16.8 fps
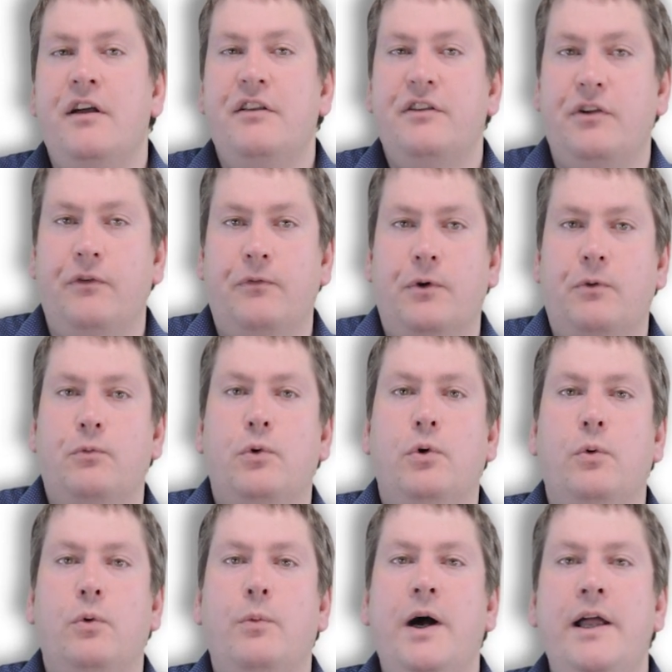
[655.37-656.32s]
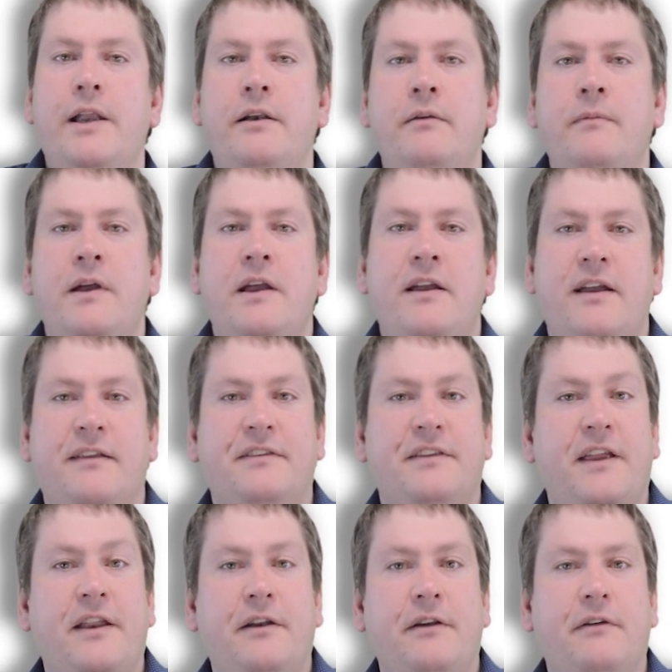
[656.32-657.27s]
So for Rule 1,
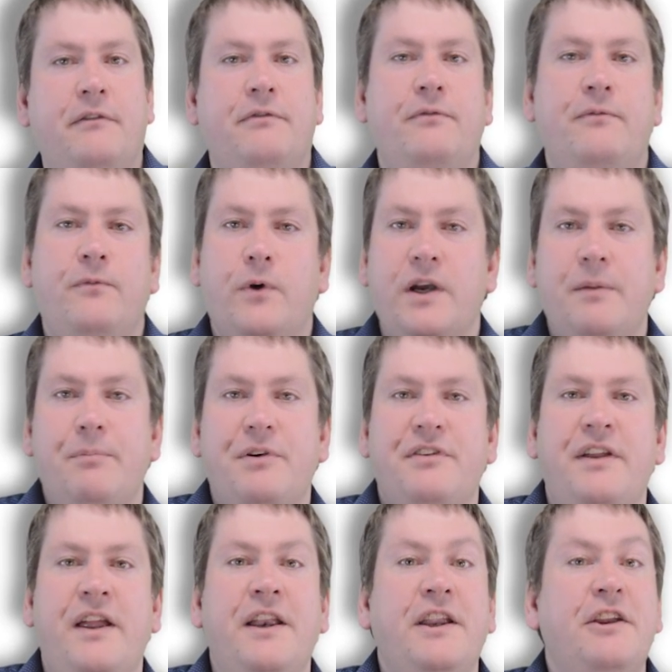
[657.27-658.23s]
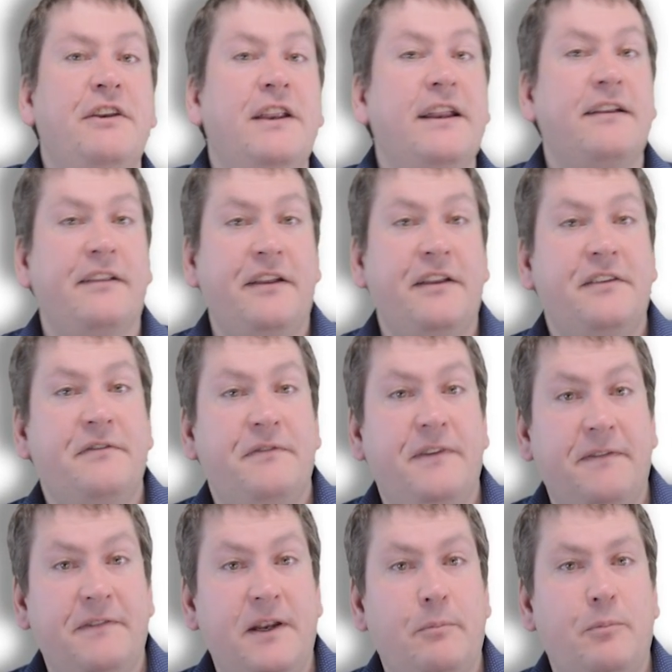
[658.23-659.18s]
instead of 40%, you need at least
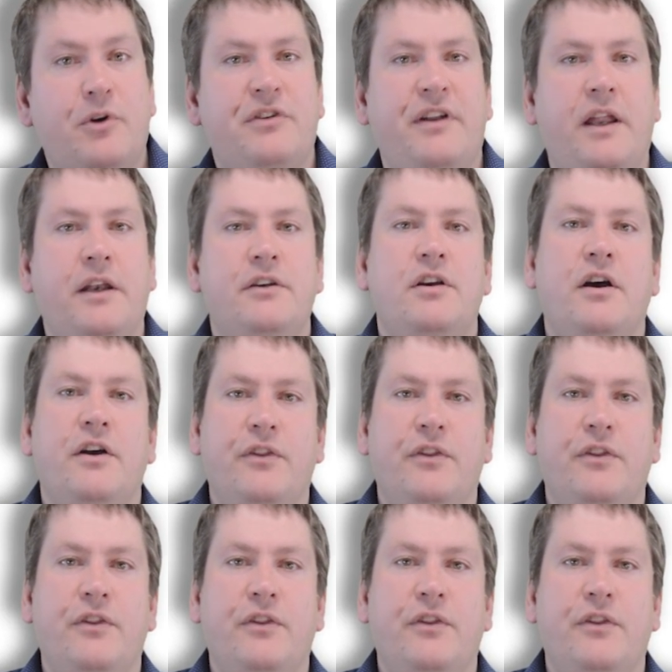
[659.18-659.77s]
50% on